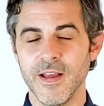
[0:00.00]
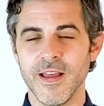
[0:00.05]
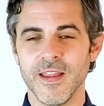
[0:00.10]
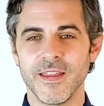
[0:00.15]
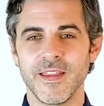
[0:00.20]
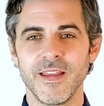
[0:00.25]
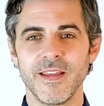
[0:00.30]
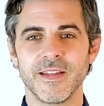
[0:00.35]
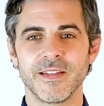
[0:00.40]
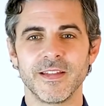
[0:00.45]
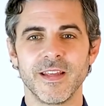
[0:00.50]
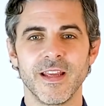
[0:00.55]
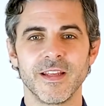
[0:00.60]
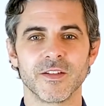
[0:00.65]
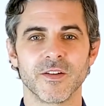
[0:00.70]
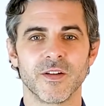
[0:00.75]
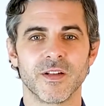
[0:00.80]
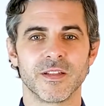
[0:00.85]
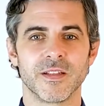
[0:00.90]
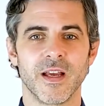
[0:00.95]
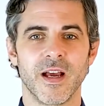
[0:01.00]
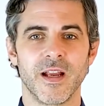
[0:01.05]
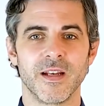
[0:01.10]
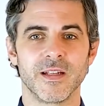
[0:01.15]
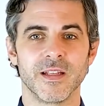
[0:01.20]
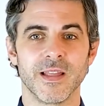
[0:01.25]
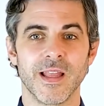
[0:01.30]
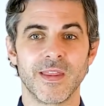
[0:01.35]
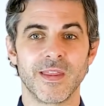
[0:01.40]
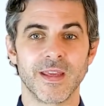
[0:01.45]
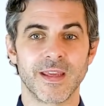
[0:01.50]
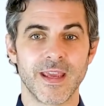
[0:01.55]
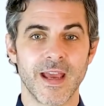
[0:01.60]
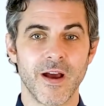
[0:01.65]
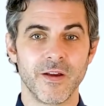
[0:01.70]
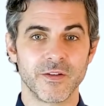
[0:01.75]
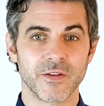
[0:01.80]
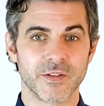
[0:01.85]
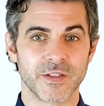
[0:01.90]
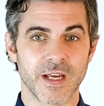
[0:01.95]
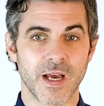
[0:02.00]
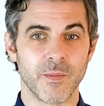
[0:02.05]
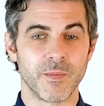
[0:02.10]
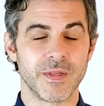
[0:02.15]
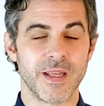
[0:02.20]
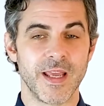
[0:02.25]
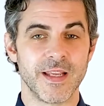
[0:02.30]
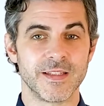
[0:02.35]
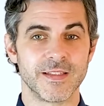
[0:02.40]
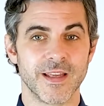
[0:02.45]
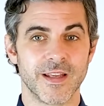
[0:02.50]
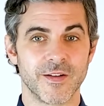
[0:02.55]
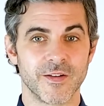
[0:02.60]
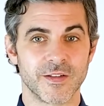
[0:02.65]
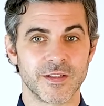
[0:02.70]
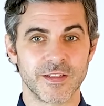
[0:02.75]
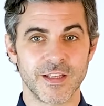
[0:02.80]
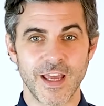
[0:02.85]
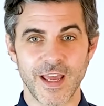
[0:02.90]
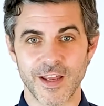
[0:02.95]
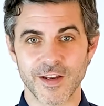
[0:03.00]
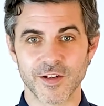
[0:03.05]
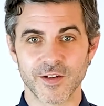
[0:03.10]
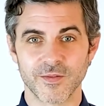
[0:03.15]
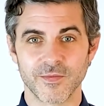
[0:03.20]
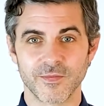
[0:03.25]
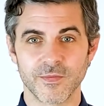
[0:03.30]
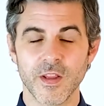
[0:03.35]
These sinks are designed to let the countertop take center stage.